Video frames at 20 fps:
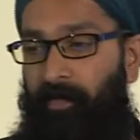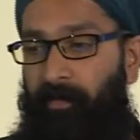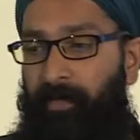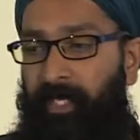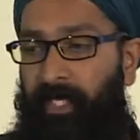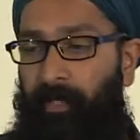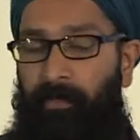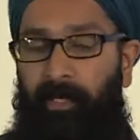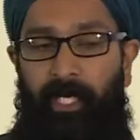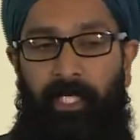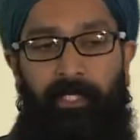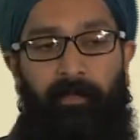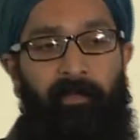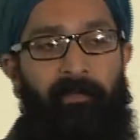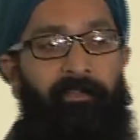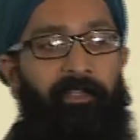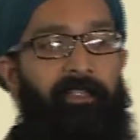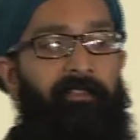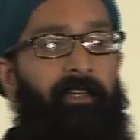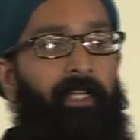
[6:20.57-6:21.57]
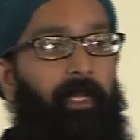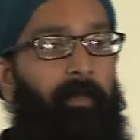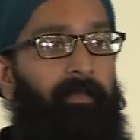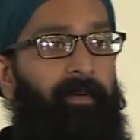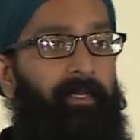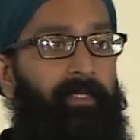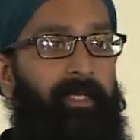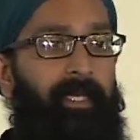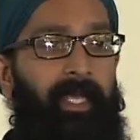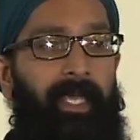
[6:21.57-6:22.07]
make it possible for
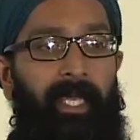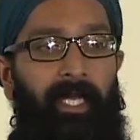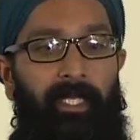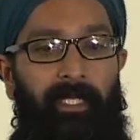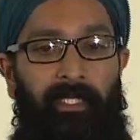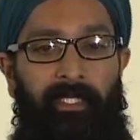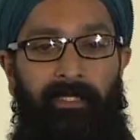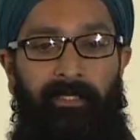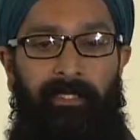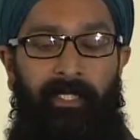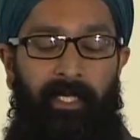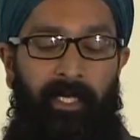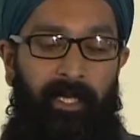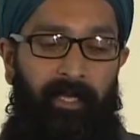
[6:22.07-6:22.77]
developers and analysts